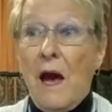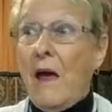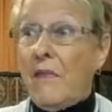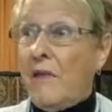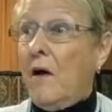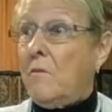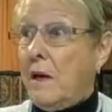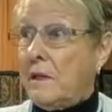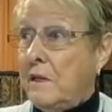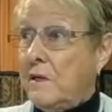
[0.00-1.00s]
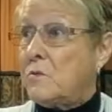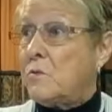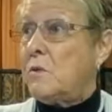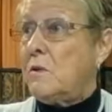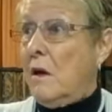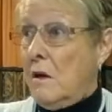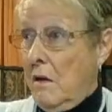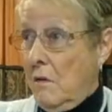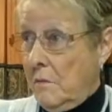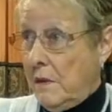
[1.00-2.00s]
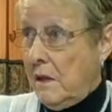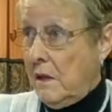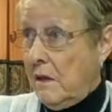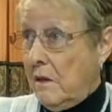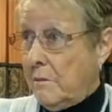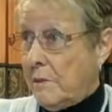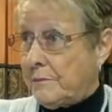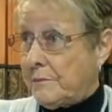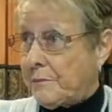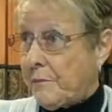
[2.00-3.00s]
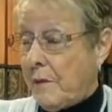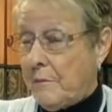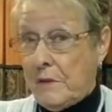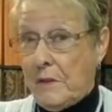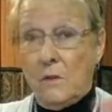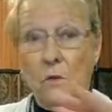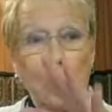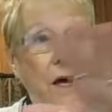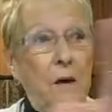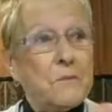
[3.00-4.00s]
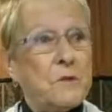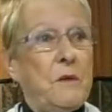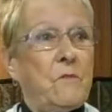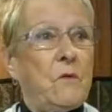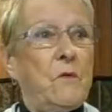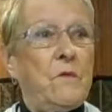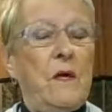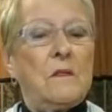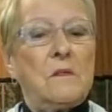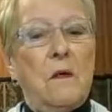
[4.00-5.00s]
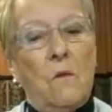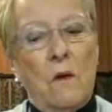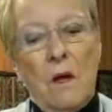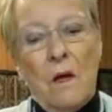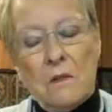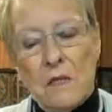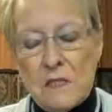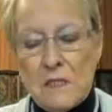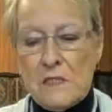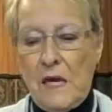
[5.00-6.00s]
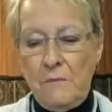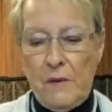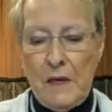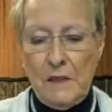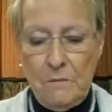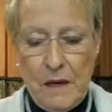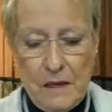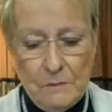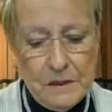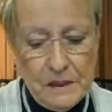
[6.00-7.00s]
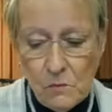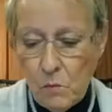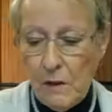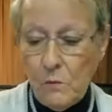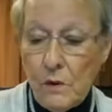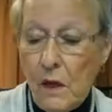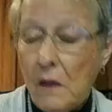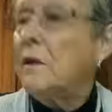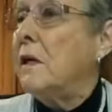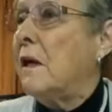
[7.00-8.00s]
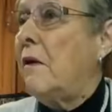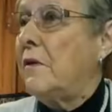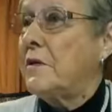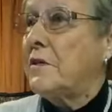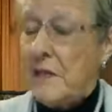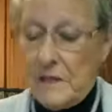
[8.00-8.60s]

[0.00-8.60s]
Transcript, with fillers: I thought my knees would not hold me up, but the Lord helped me through that. So Let's just keep that in mind. But anyway, we're not going to get all this